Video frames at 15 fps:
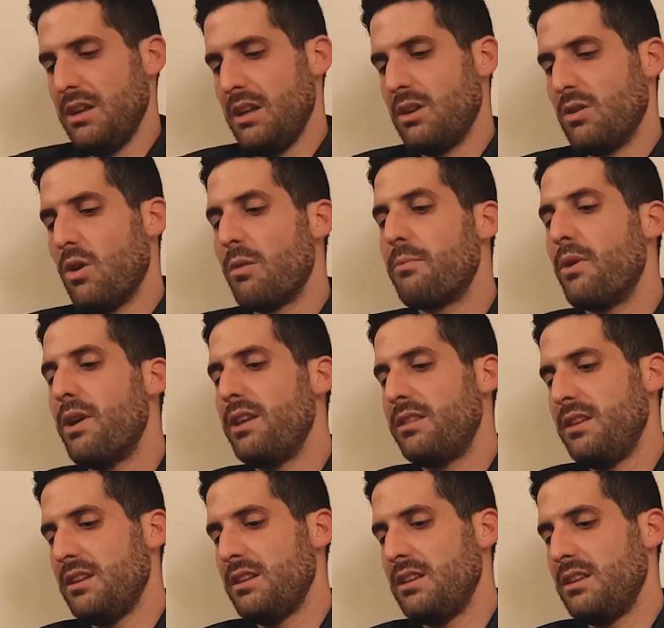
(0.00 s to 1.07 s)
incorporate
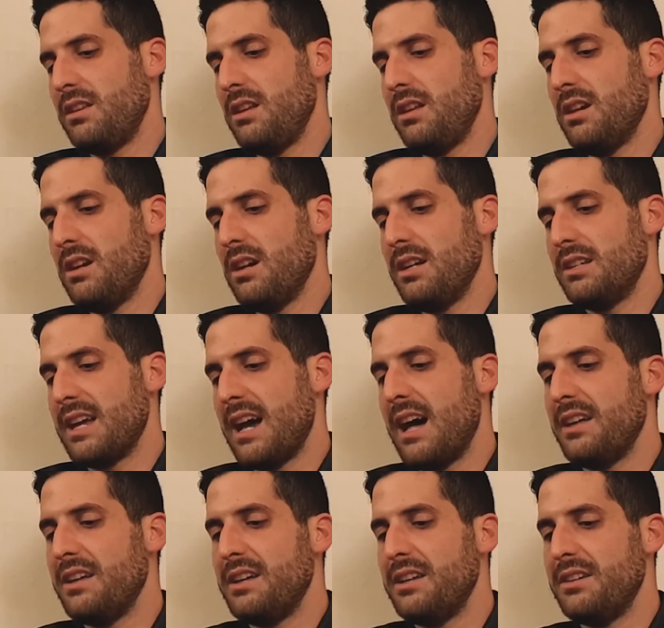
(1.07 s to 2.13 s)
the
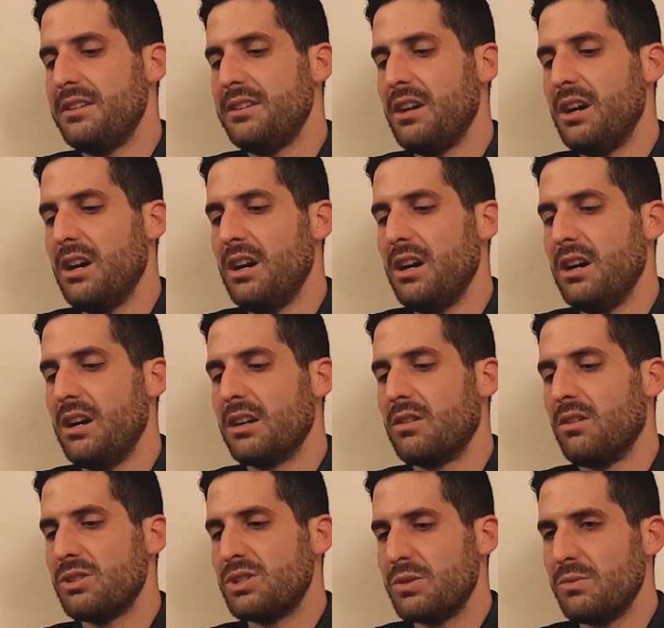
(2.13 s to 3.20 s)
Italian
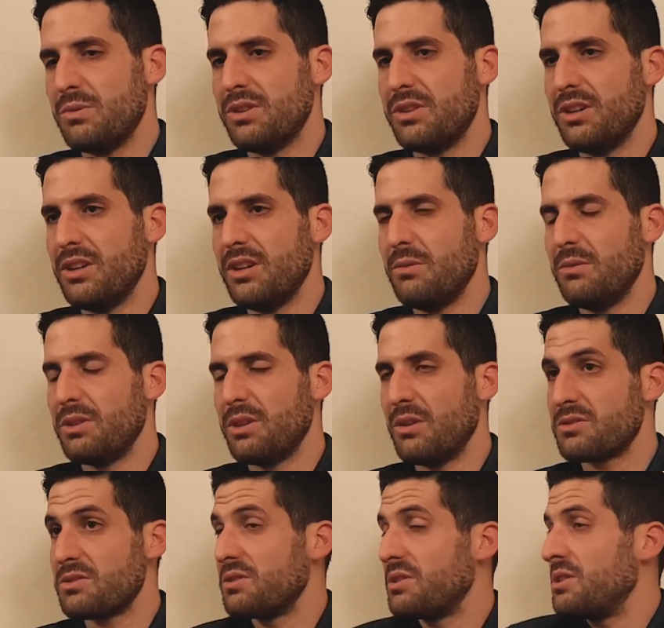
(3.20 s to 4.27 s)
culture with
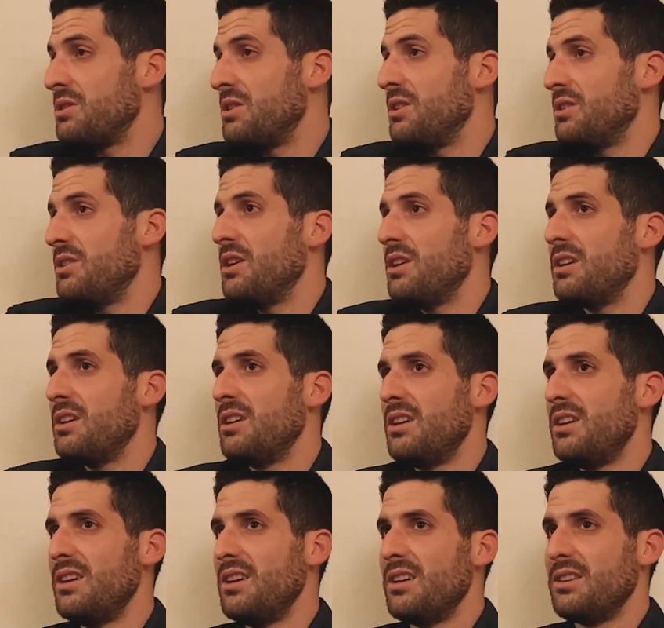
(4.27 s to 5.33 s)
also the
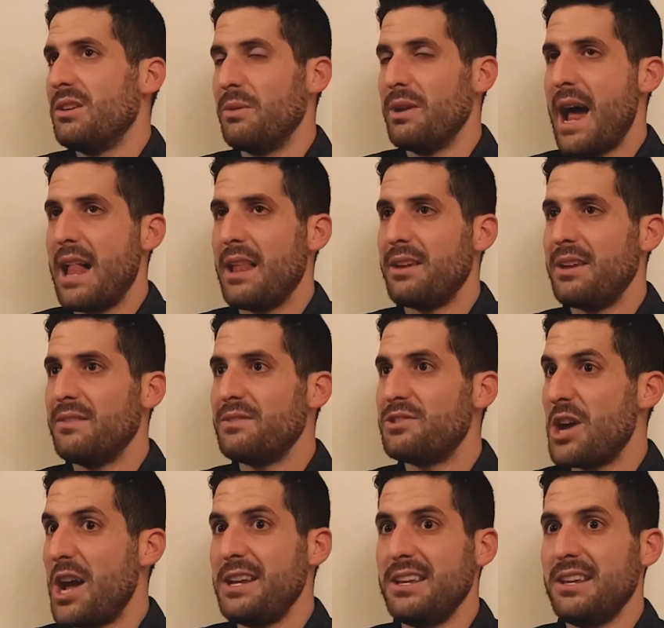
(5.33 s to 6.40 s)
the reality of
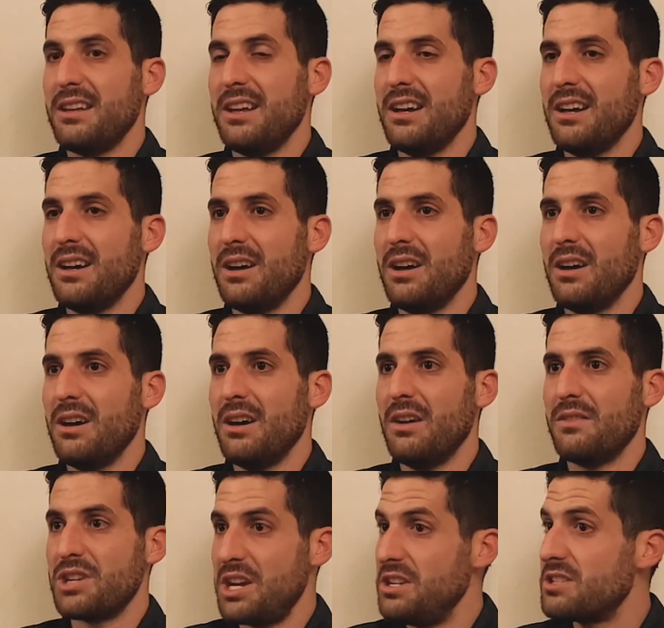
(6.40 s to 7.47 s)

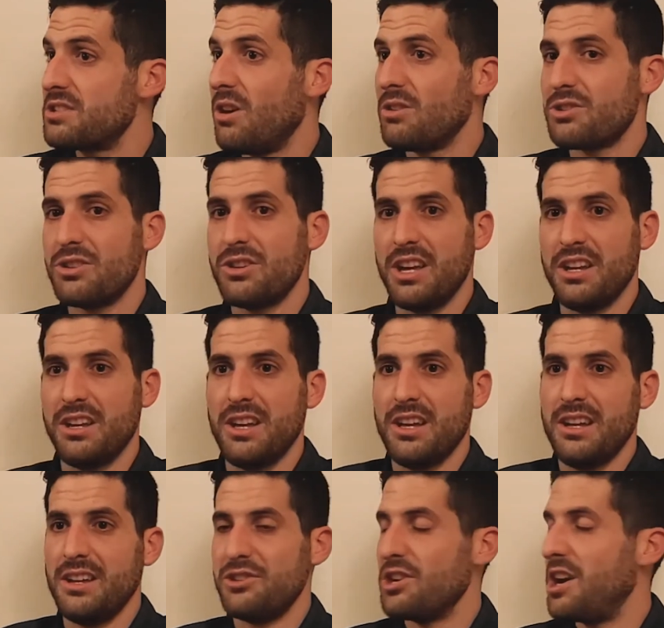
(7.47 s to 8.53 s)
Chinese culture
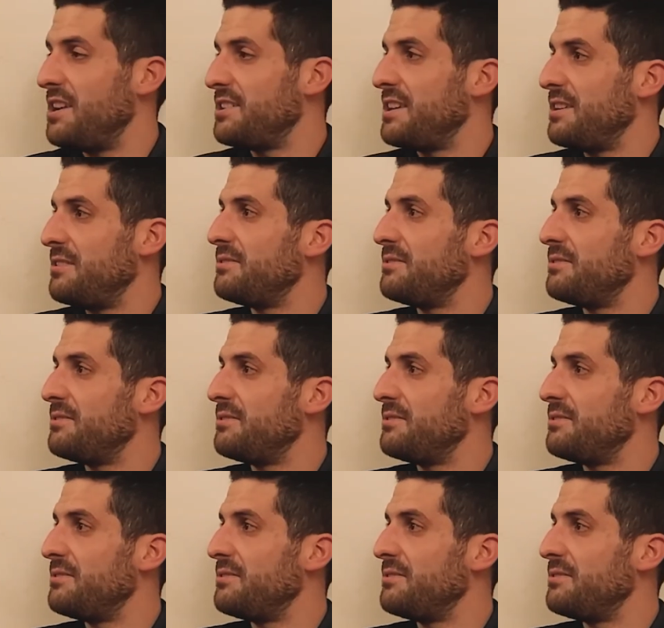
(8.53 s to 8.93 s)
in Chinatown.